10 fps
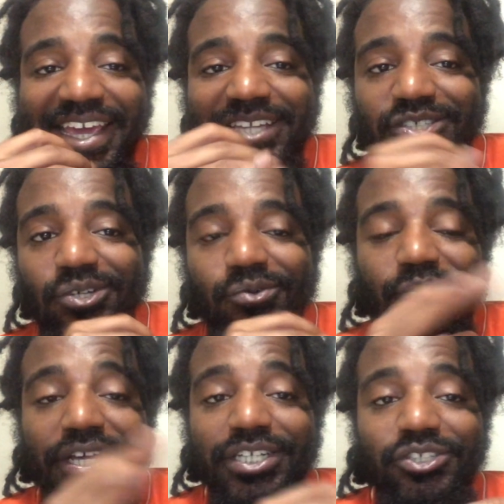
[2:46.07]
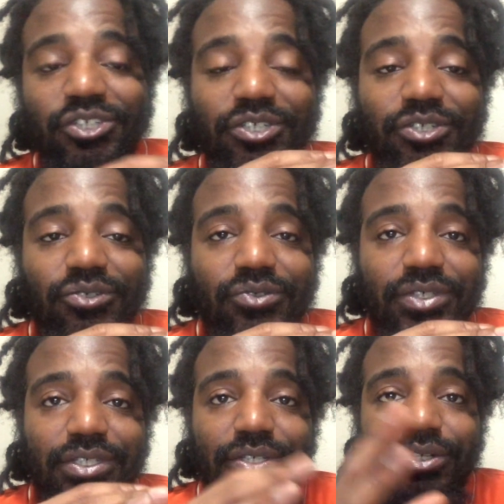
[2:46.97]
And so we're
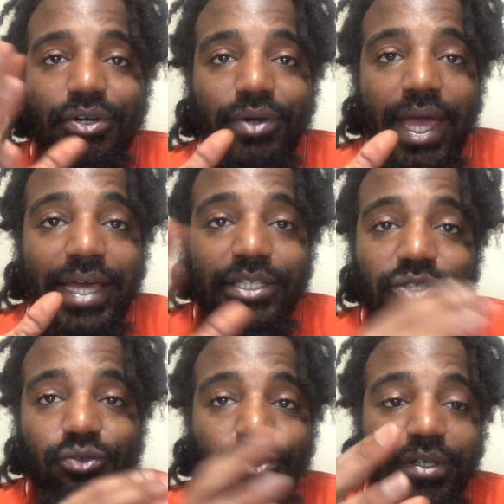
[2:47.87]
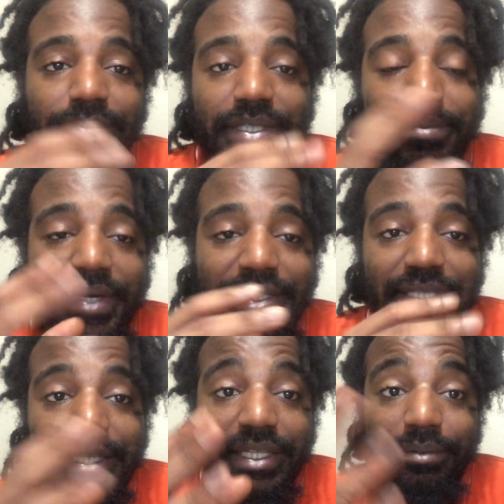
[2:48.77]
introduced, you know, as Grimm is
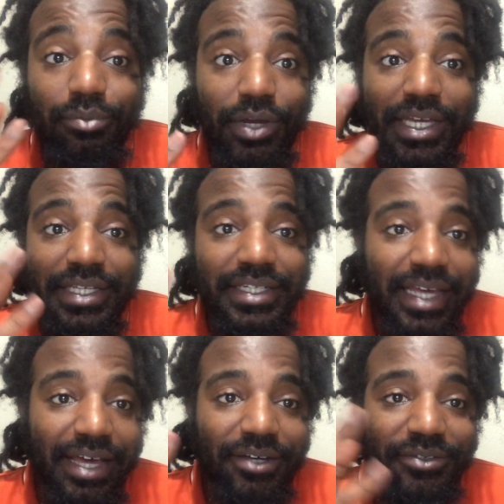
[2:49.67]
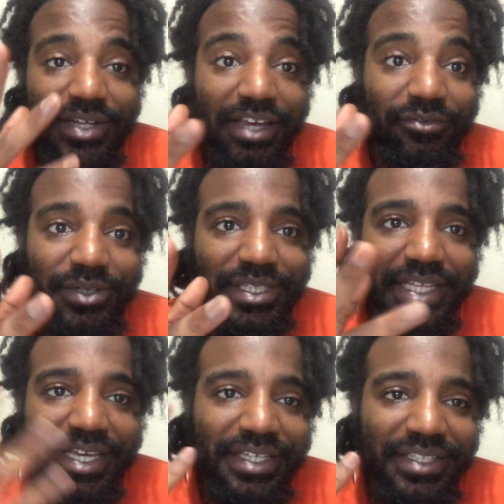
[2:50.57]
basically breaking down
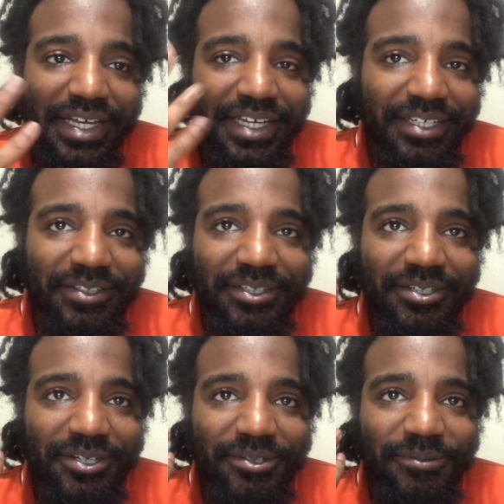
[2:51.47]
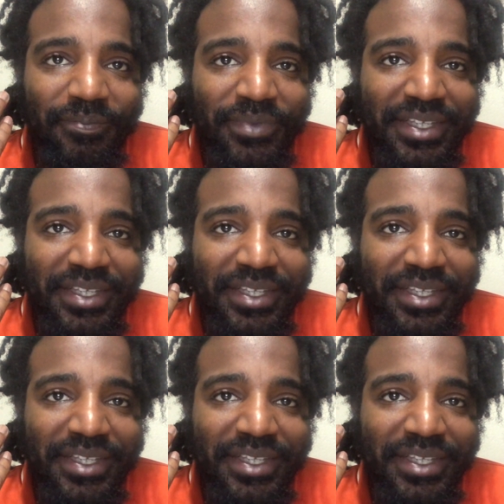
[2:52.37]
everything, like, you know,